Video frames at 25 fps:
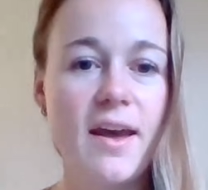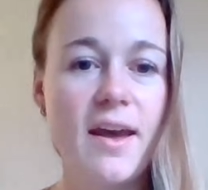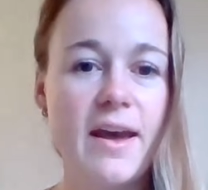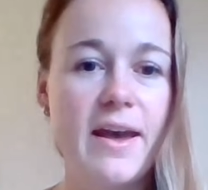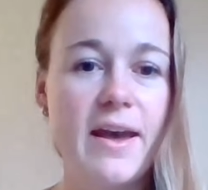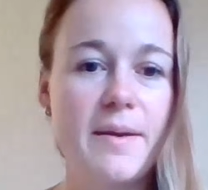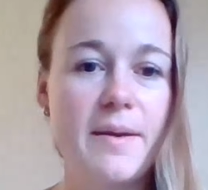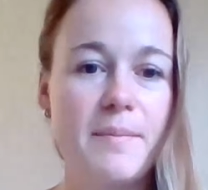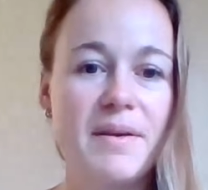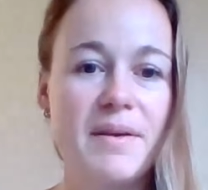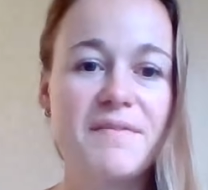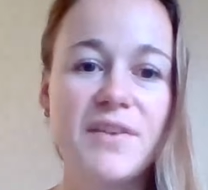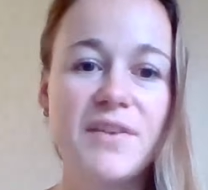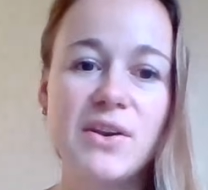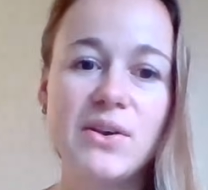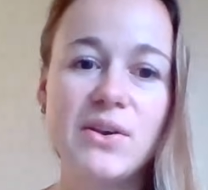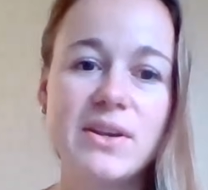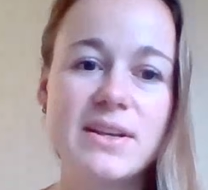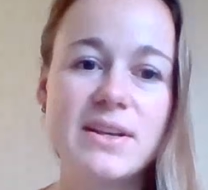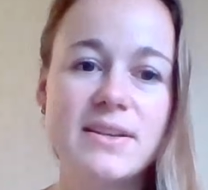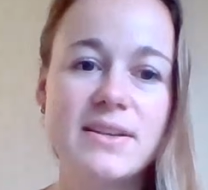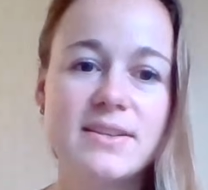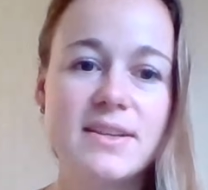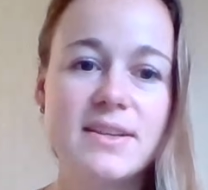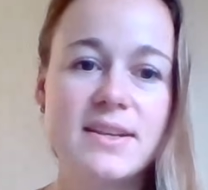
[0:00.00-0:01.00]
Uh, my
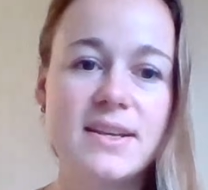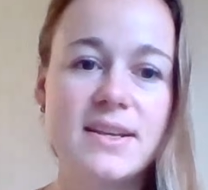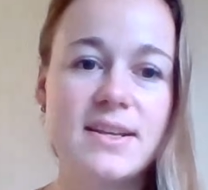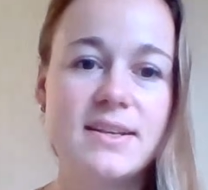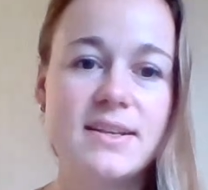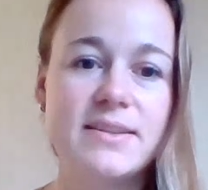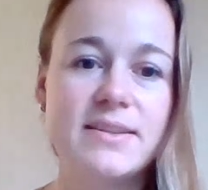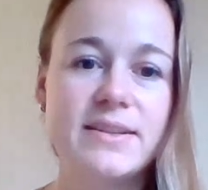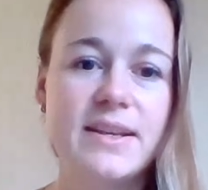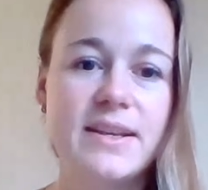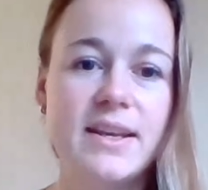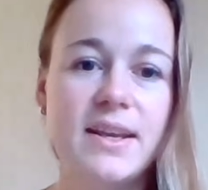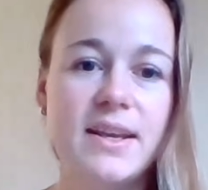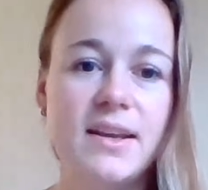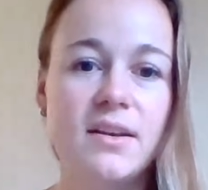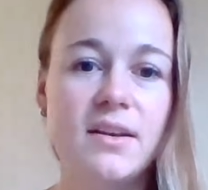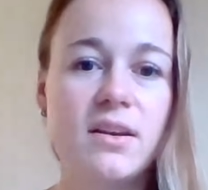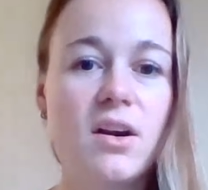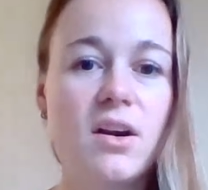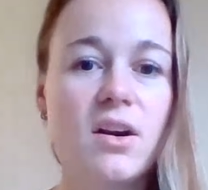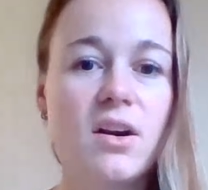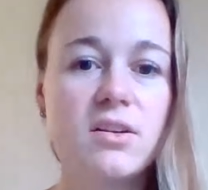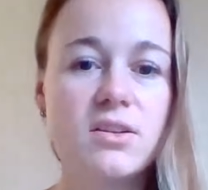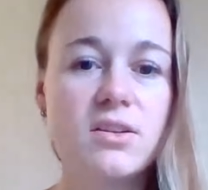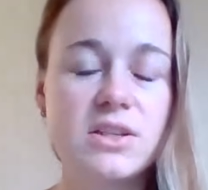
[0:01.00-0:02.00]
focus is in
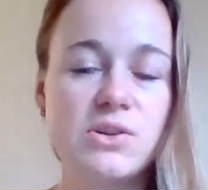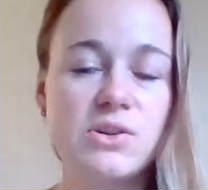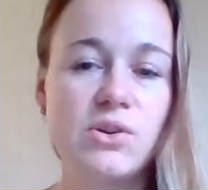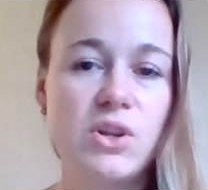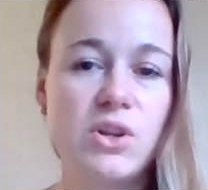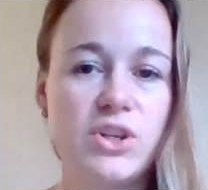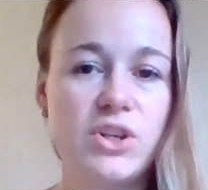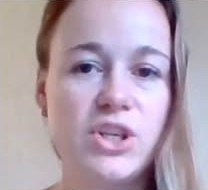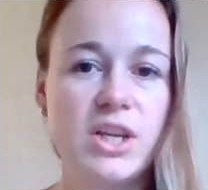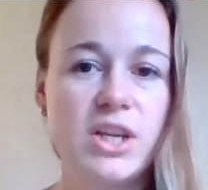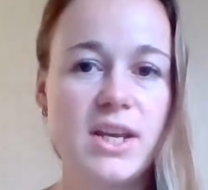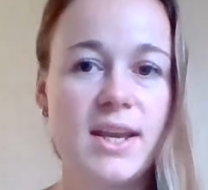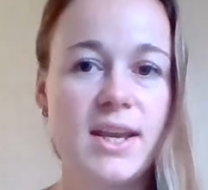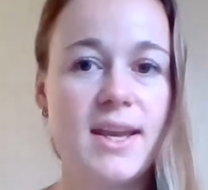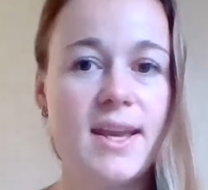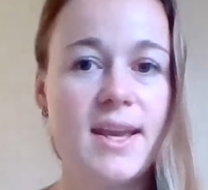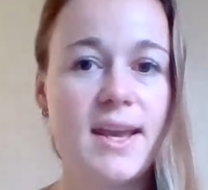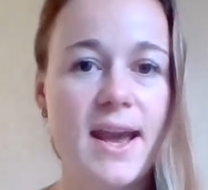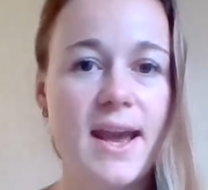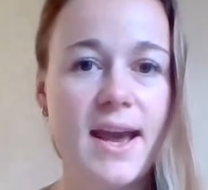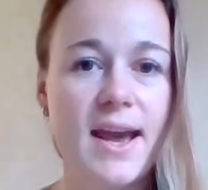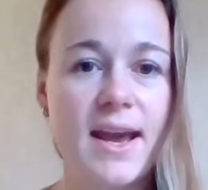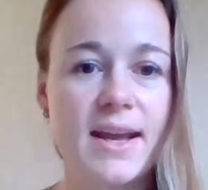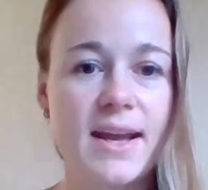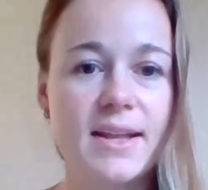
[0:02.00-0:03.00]

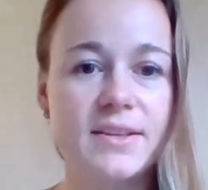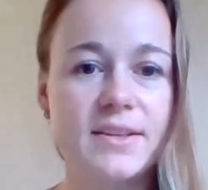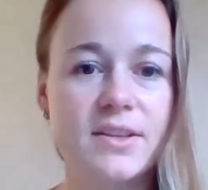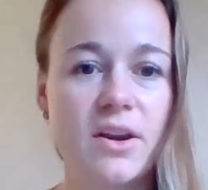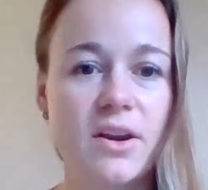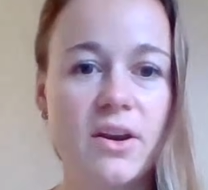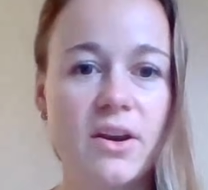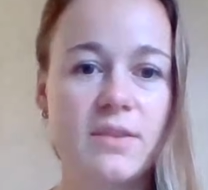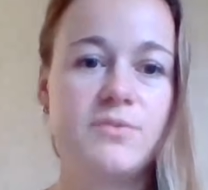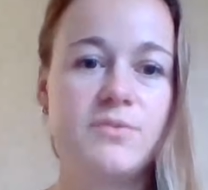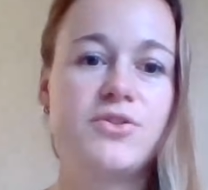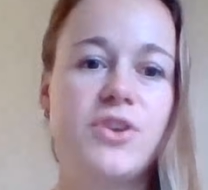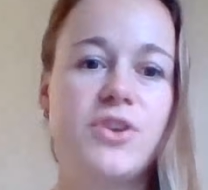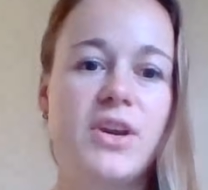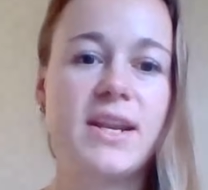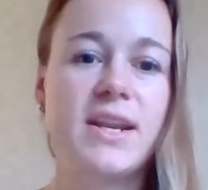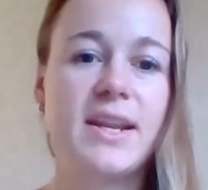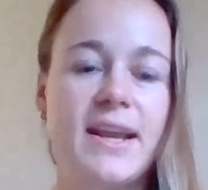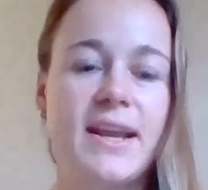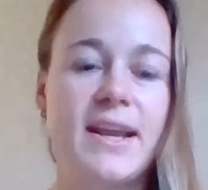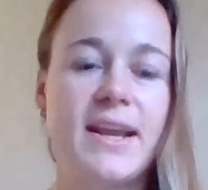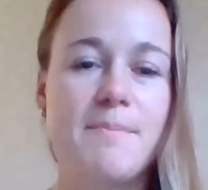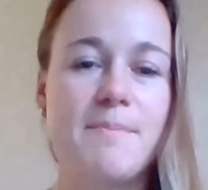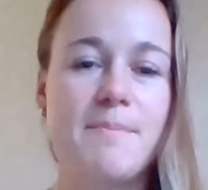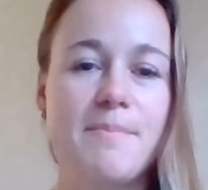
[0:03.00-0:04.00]
cardiology and I'm
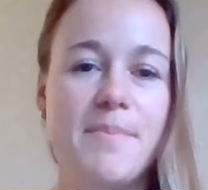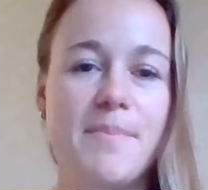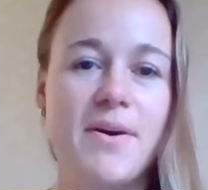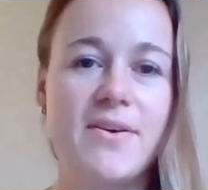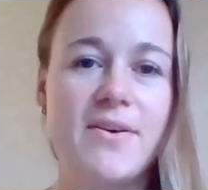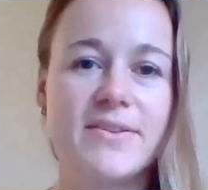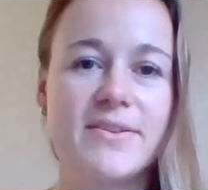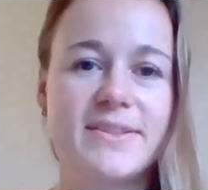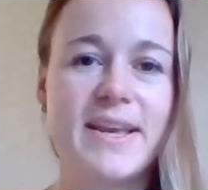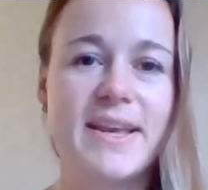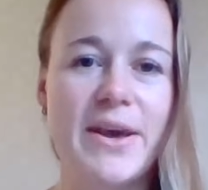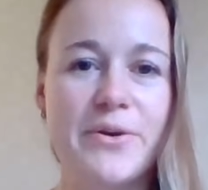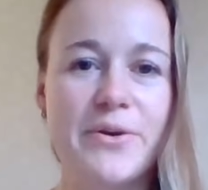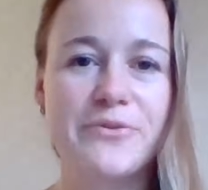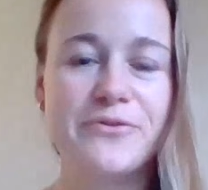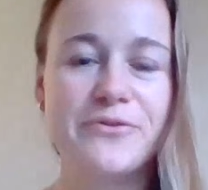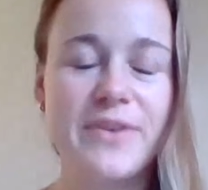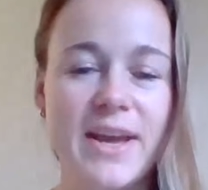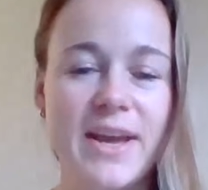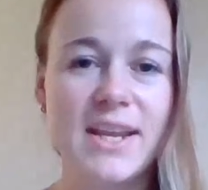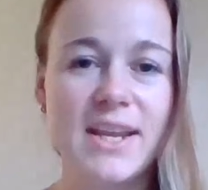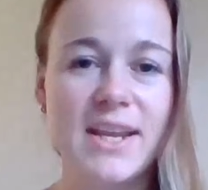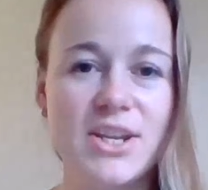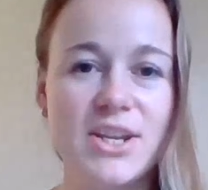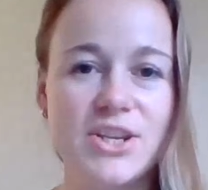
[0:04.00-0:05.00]
training at Barts Health
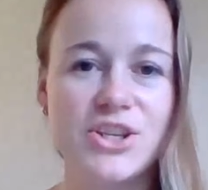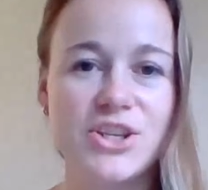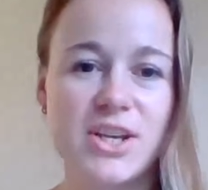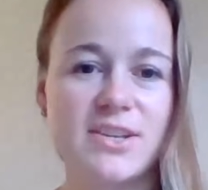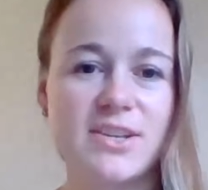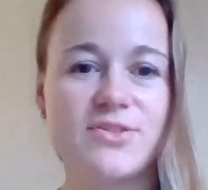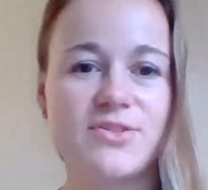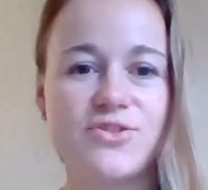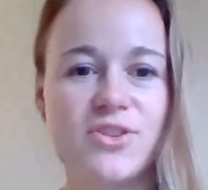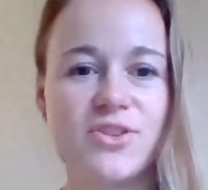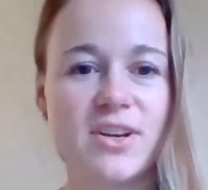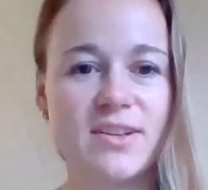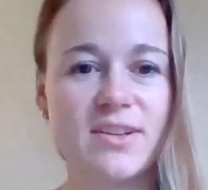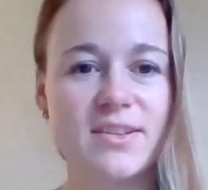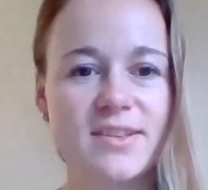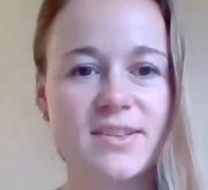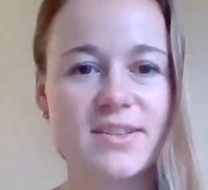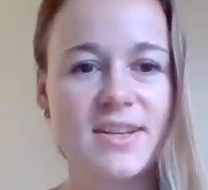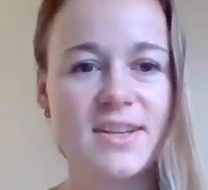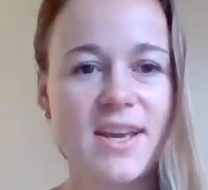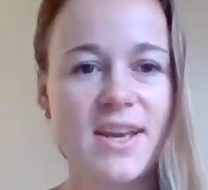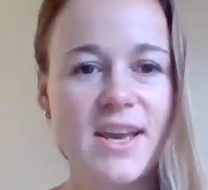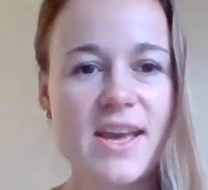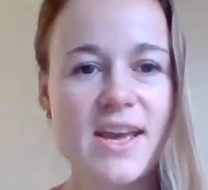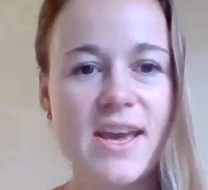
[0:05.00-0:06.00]
NHS
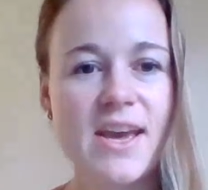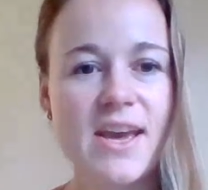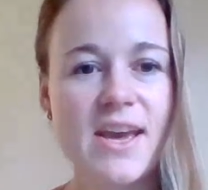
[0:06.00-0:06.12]
Trust.